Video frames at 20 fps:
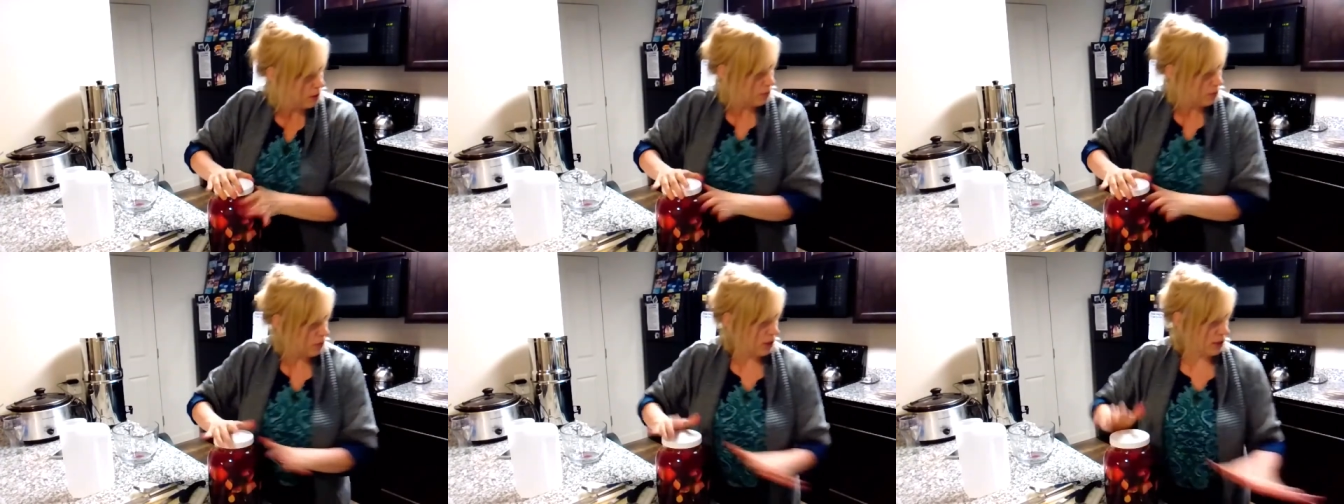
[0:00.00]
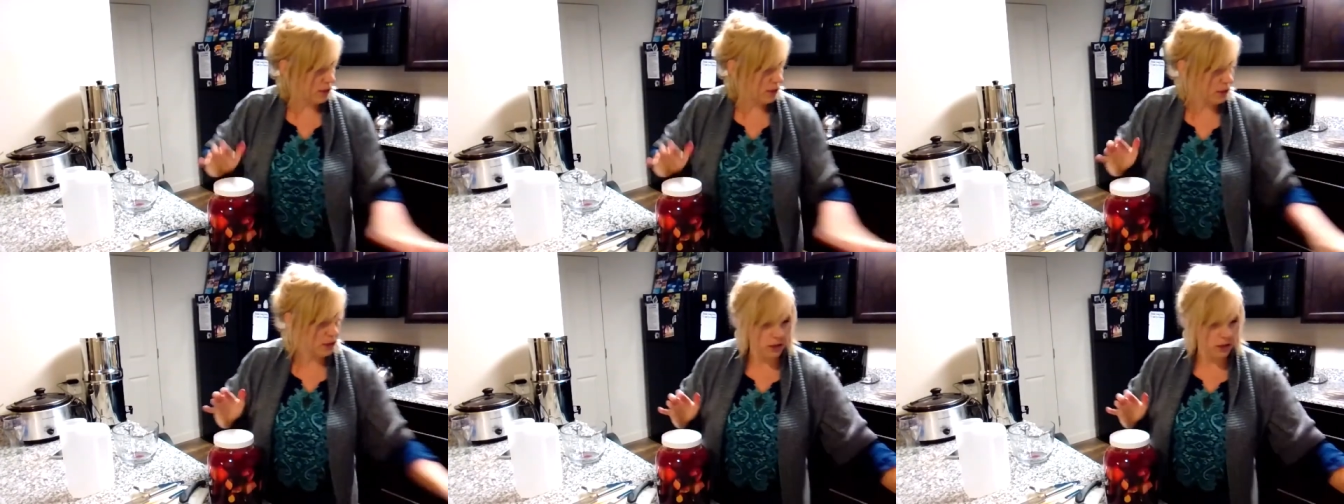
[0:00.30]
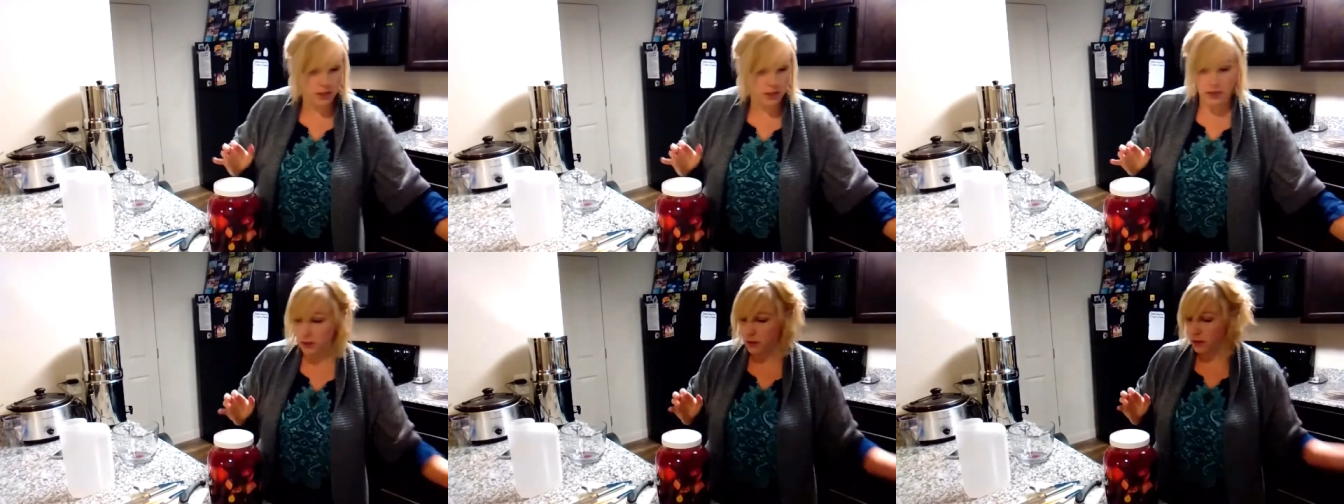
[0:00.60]
but it's
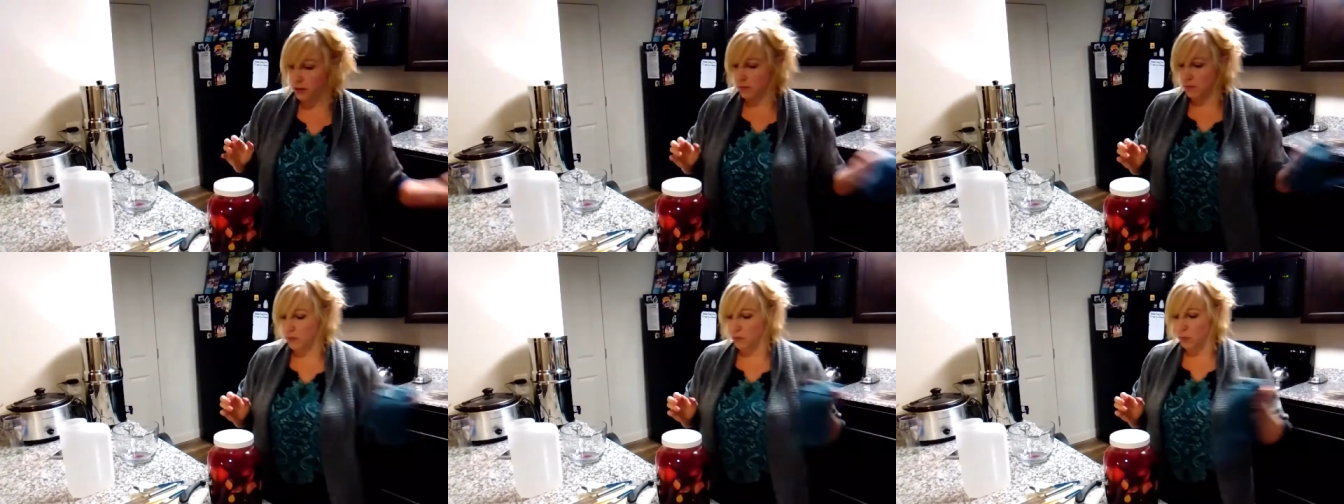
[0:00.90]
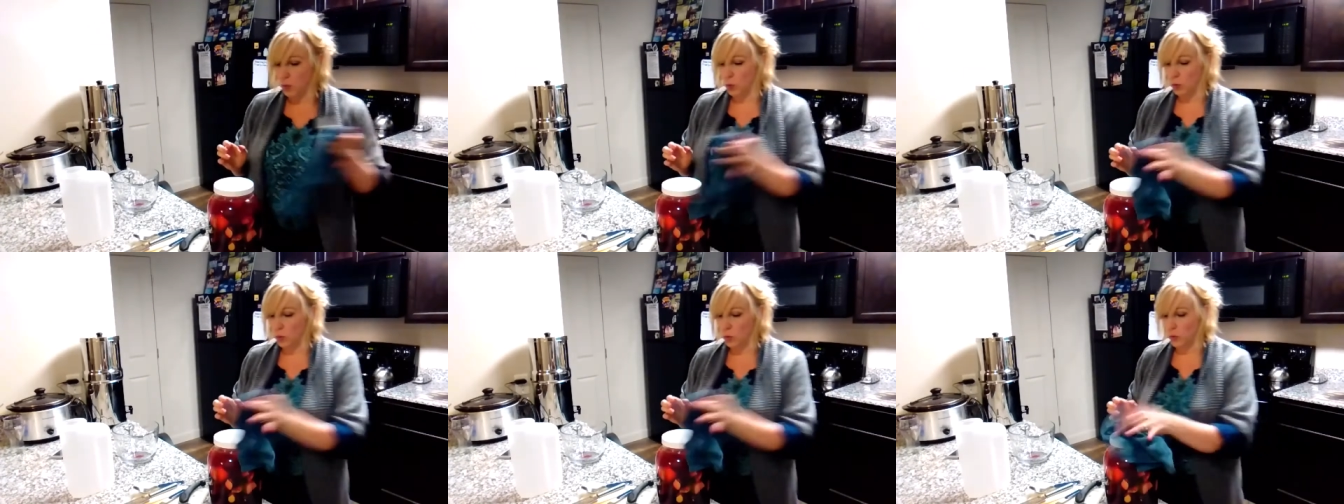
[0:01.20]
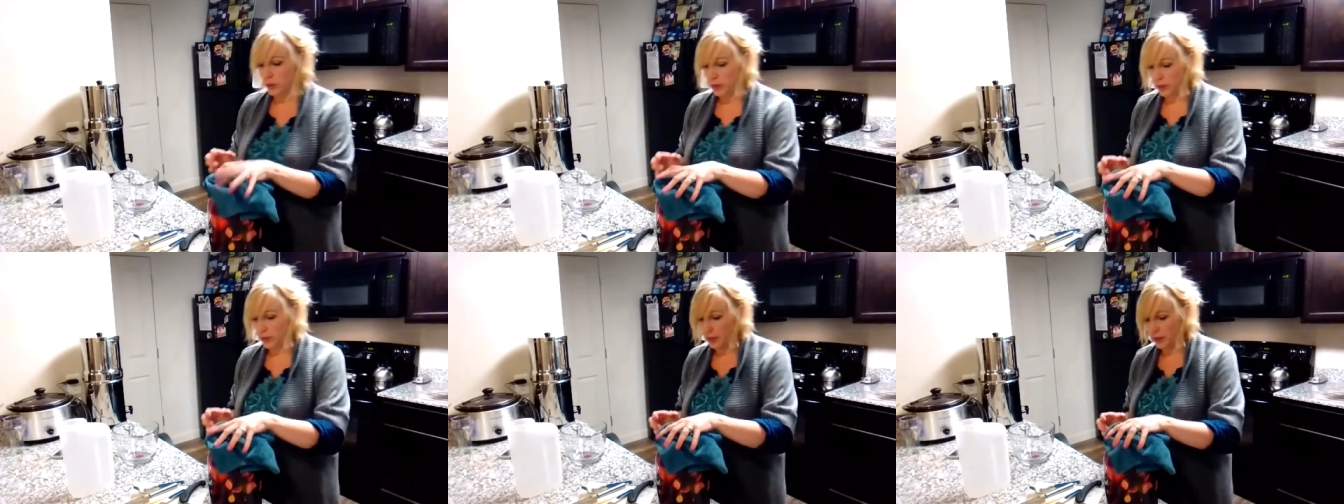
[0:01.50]
not
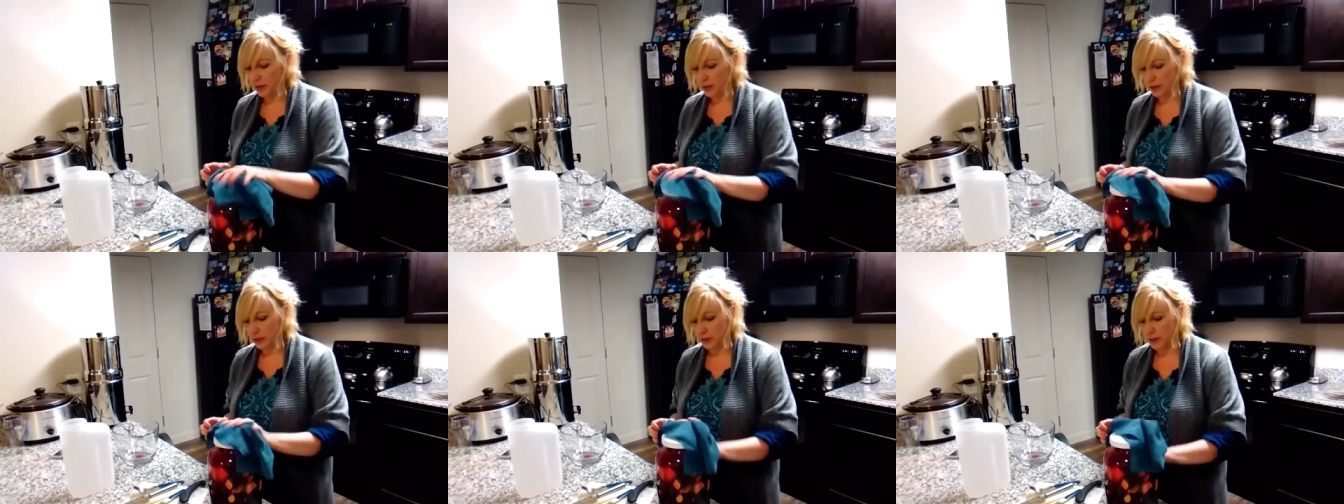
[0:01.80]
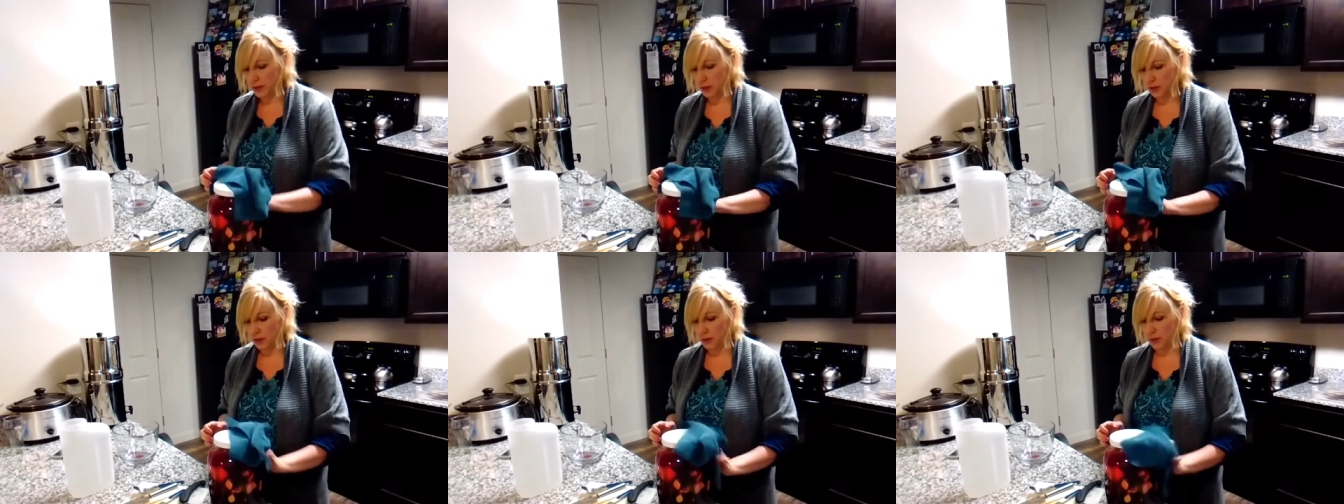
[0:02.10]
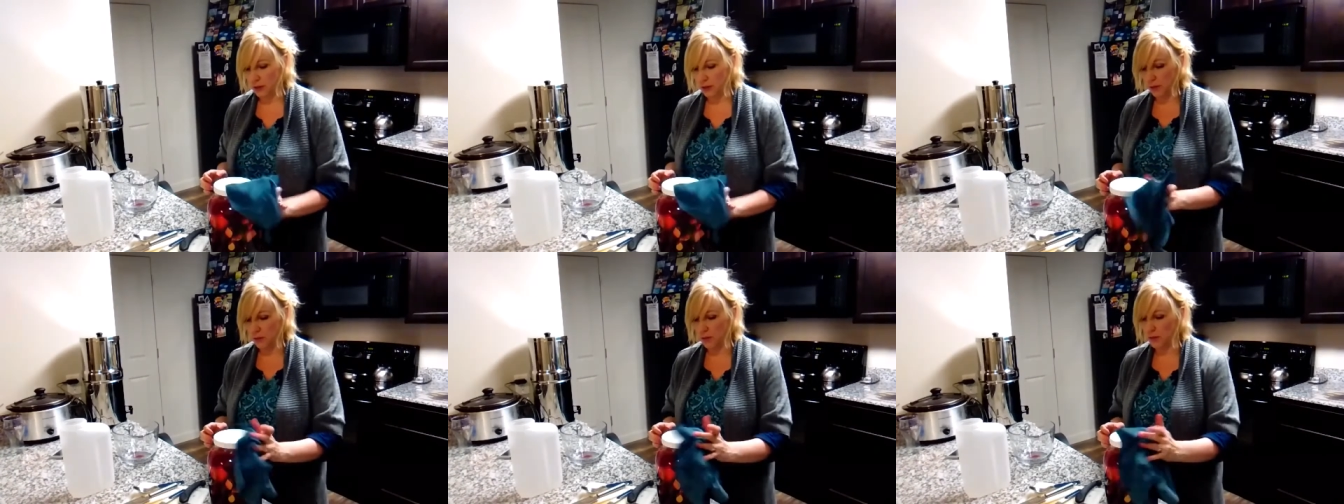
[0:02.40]
mold. And
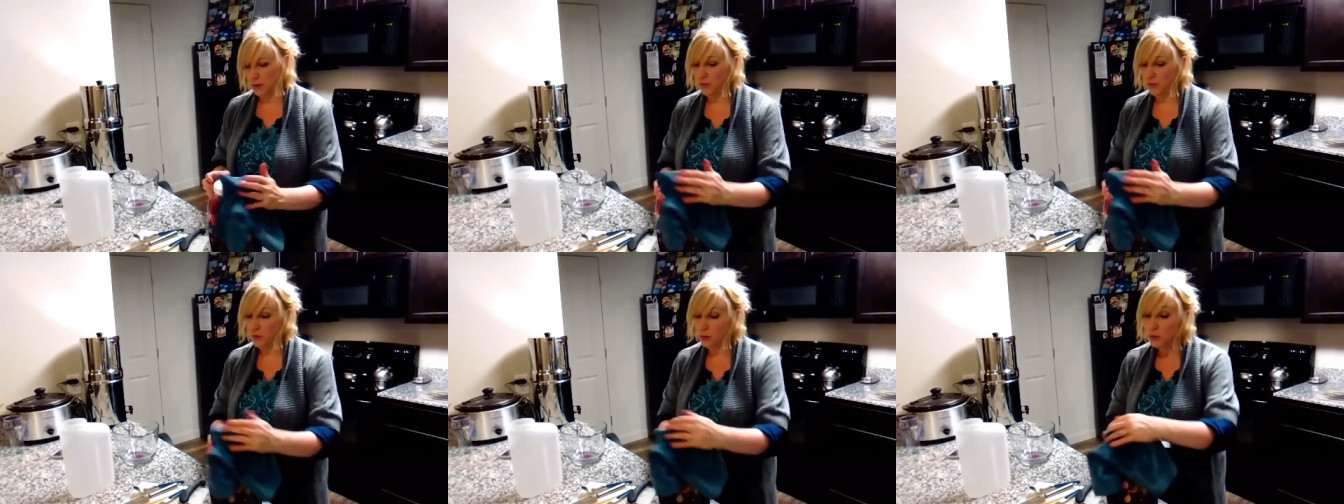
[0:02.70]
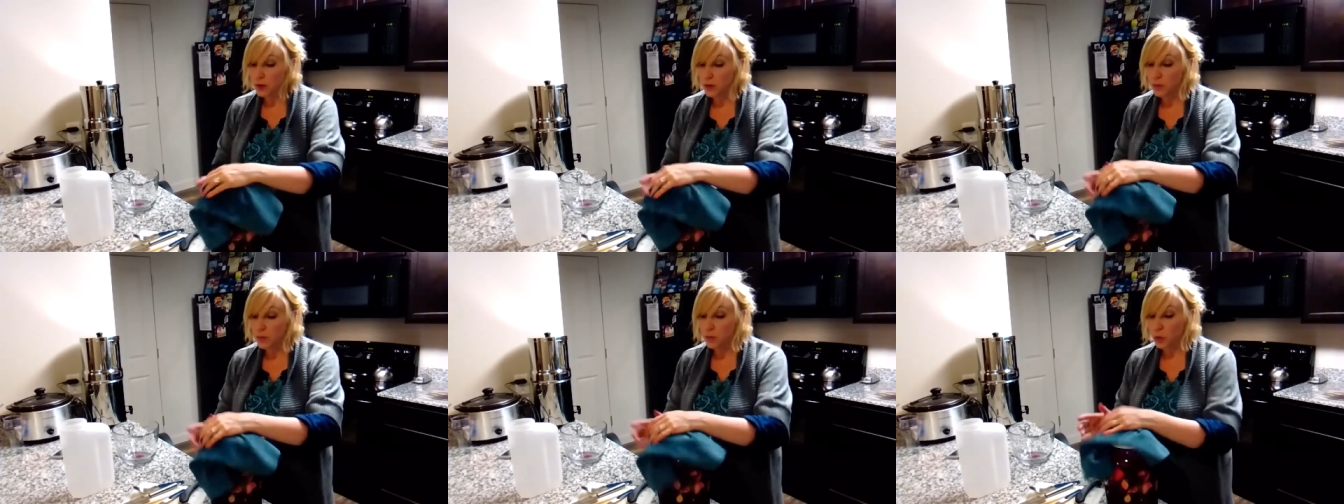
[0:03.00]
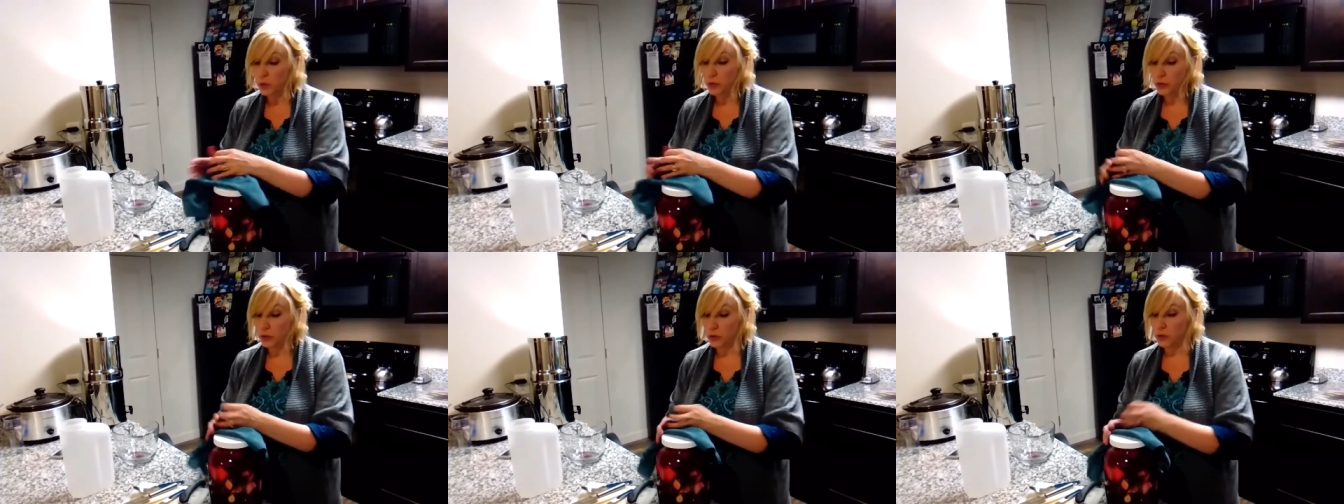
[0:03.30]
if you get
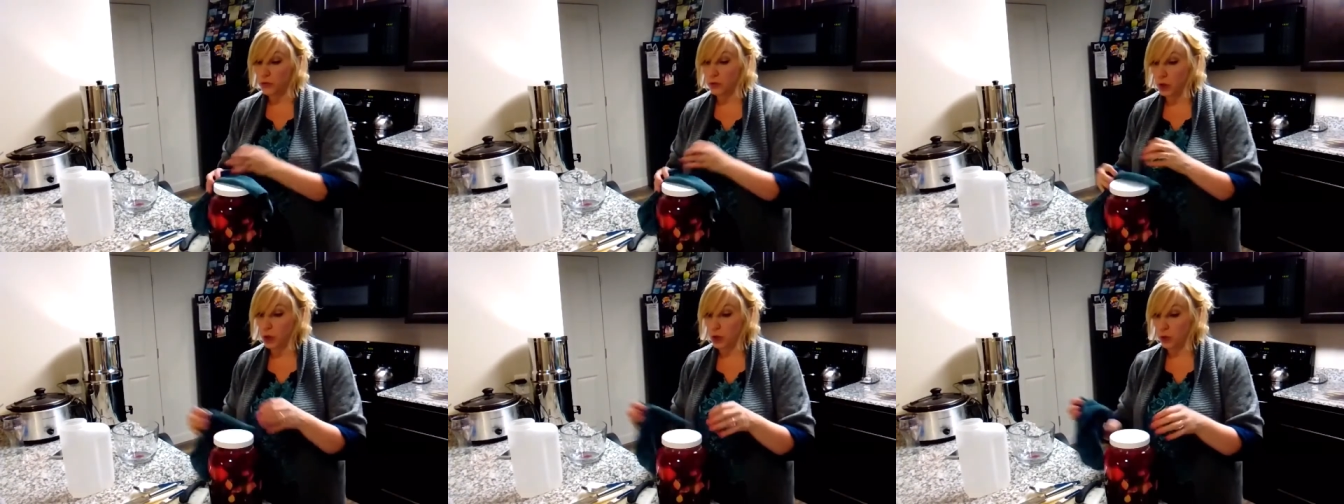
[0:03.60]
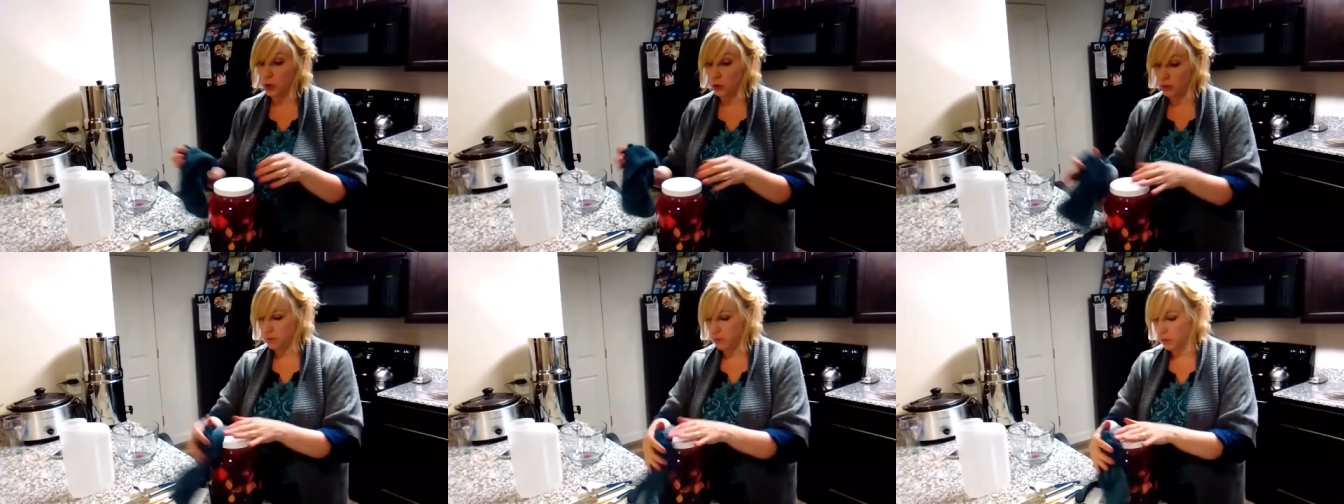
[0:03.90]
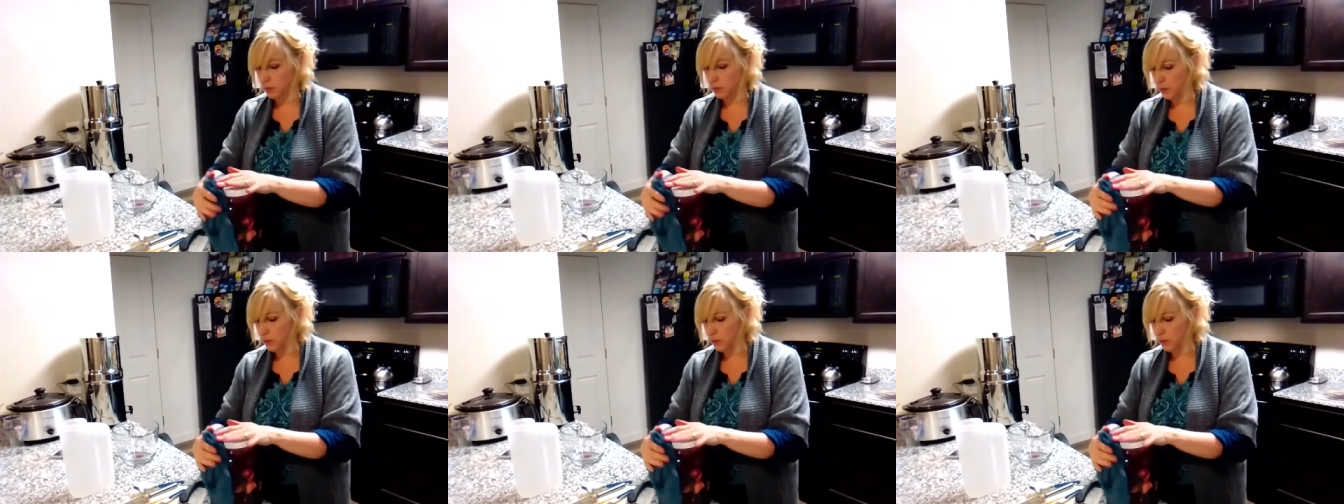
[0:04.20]
mold, you'll know.